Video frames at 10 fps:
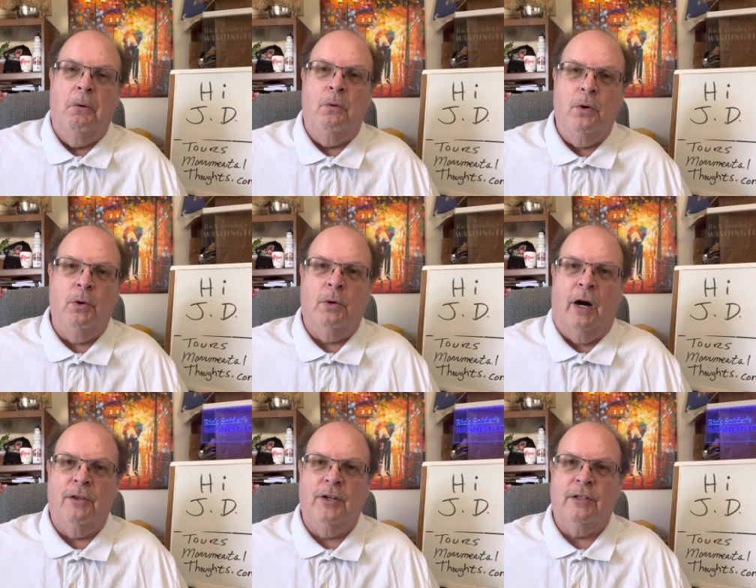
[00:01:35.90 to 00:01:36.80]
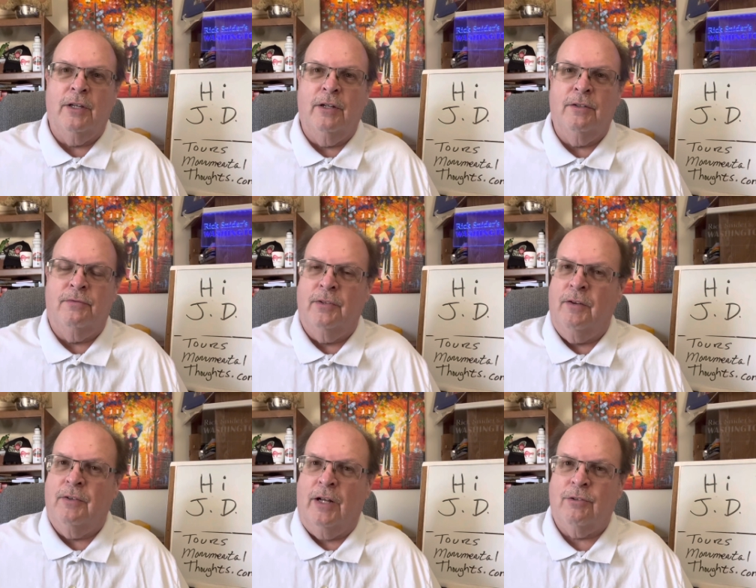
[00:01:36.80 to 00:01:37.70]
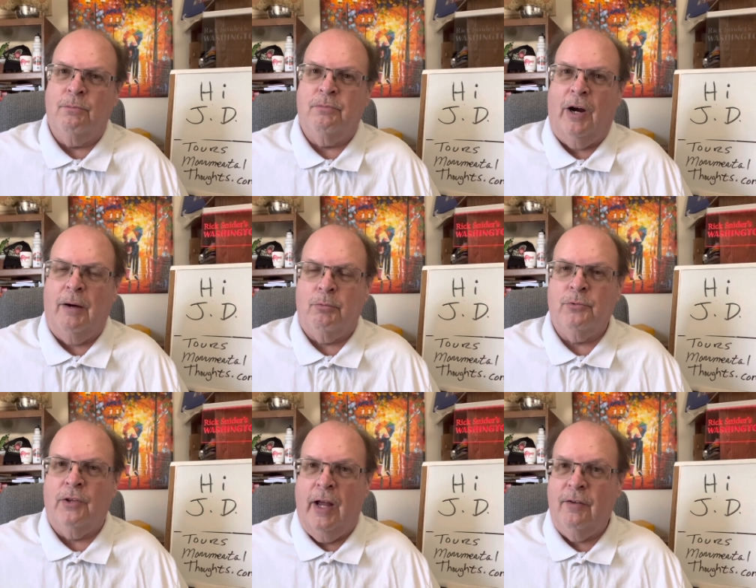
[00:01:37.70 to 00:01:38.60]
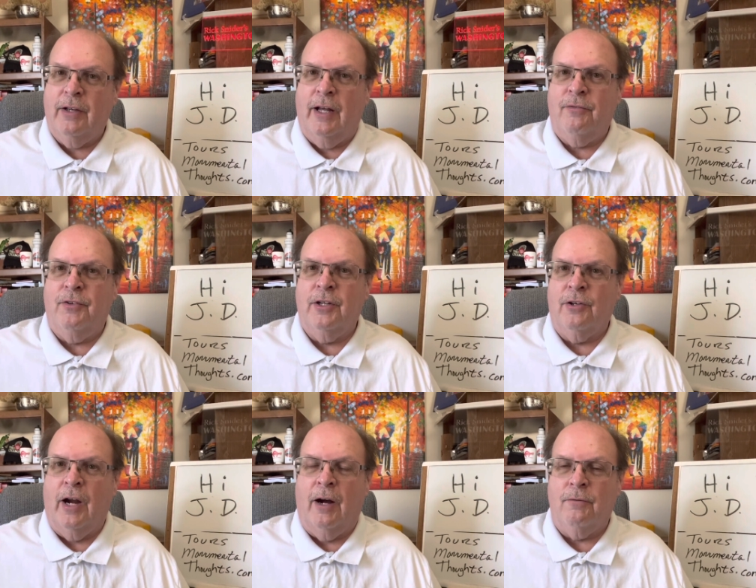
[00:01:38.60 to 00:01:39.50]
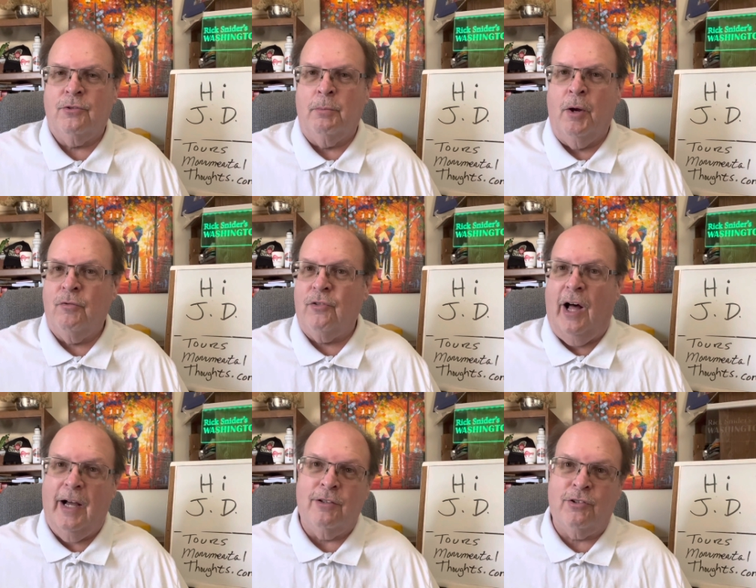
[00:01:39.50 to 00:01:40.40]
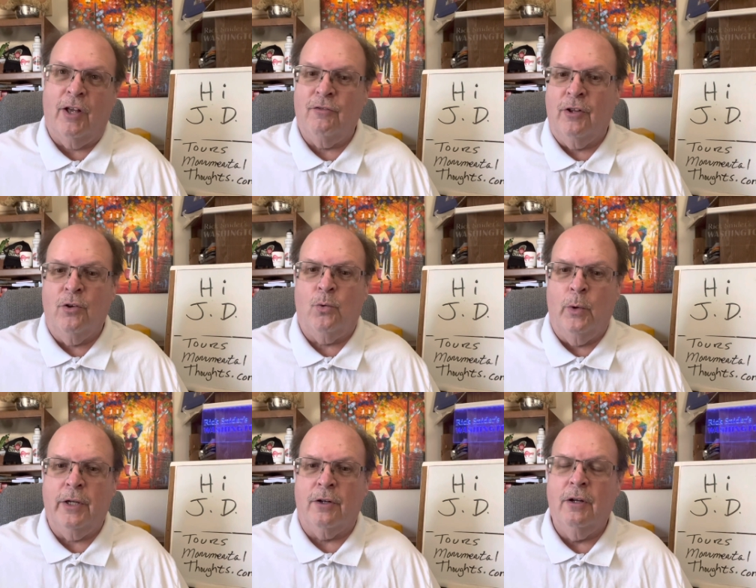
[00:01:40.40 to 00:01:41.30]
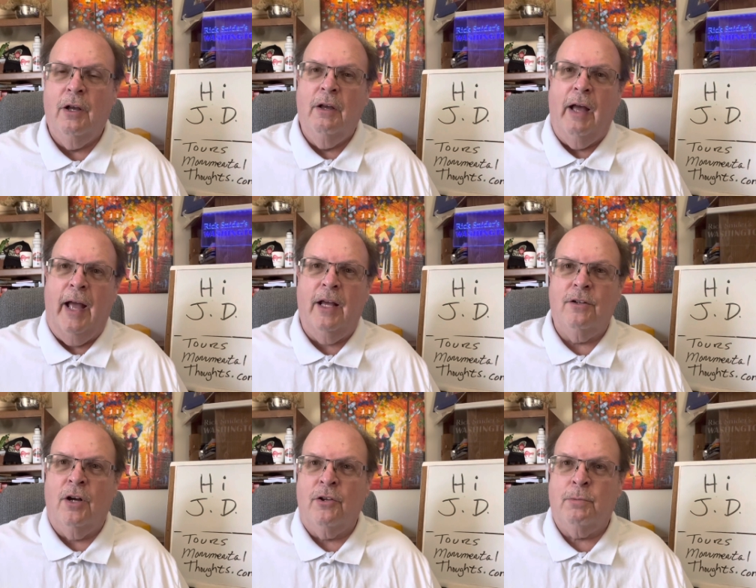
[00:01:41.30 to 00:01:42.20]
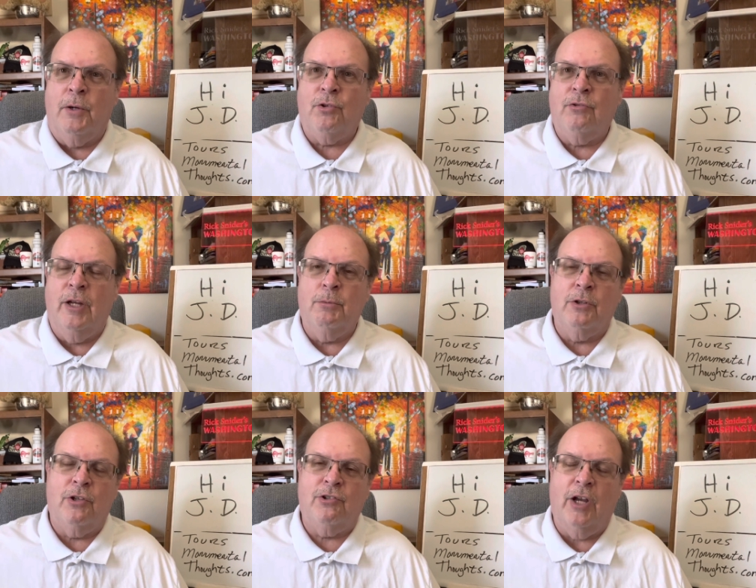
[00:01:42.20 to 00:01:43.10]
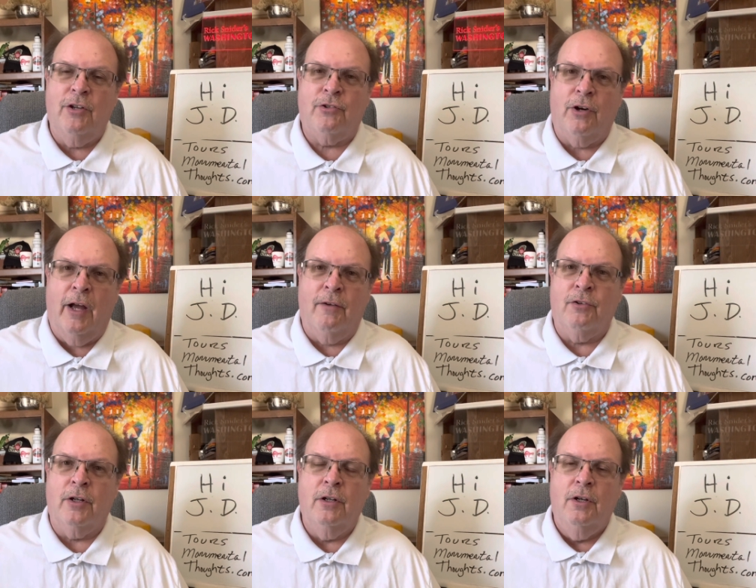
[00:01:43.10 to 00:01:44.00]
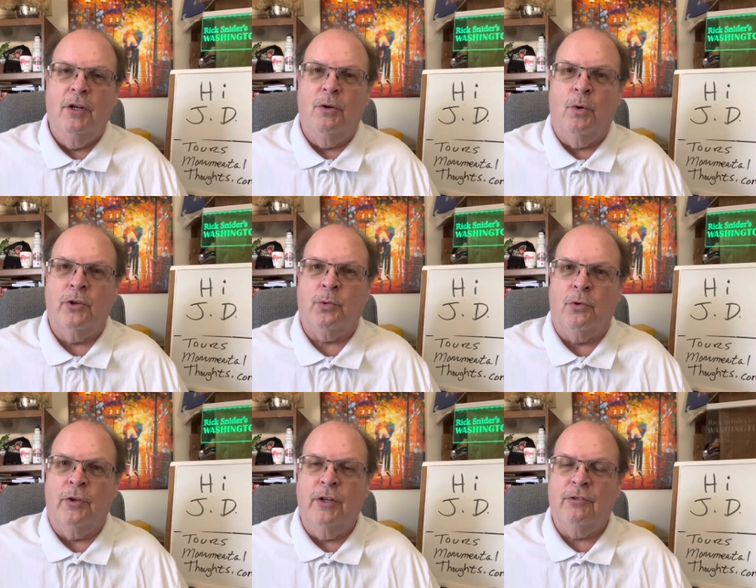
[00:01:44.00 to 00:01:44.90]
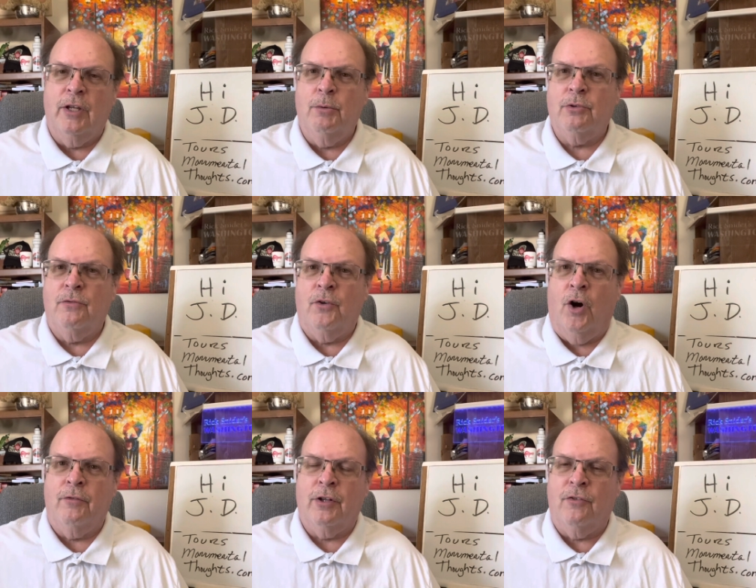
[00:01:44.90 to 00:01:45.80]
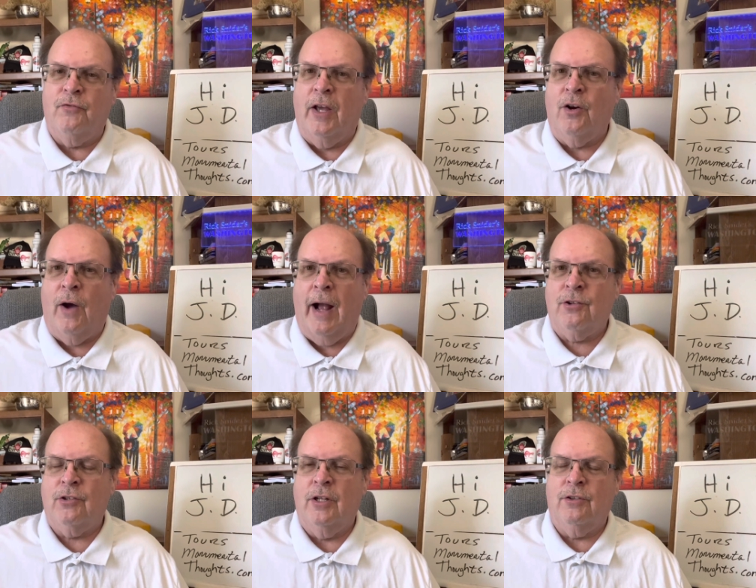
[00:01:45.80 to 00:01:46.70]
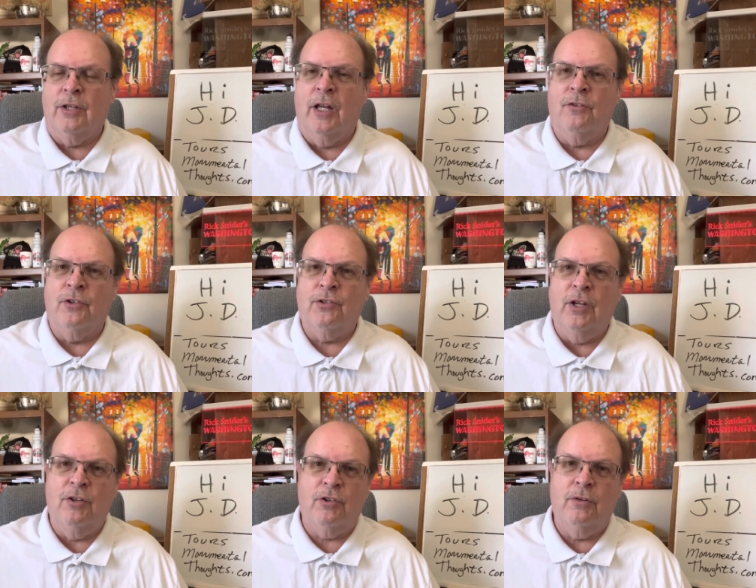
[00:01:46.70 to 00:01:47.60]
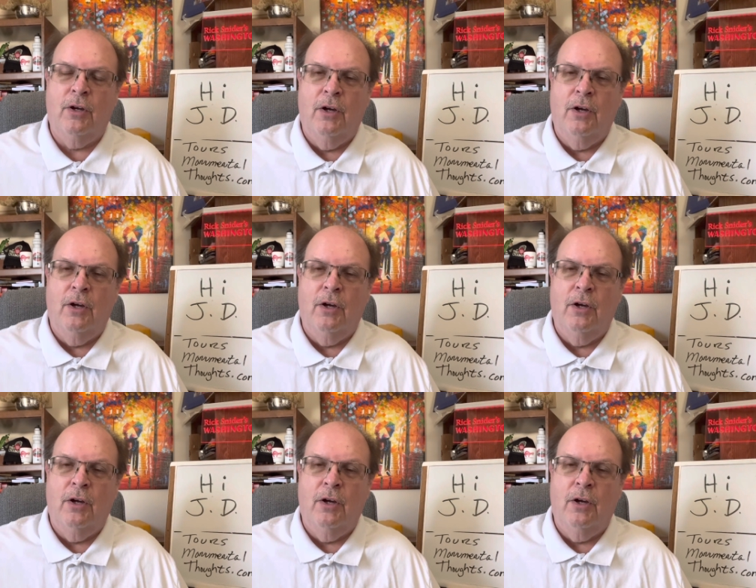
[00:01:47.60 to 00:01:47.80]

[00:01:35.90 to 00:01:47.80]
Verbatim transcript: whoo, I think they've, they've got some problems there they got to figure out. So both lines suddenly look weaker. And a special teamer, Deshazor Everett, was released. He was involved in a fatal accident at the end of the season.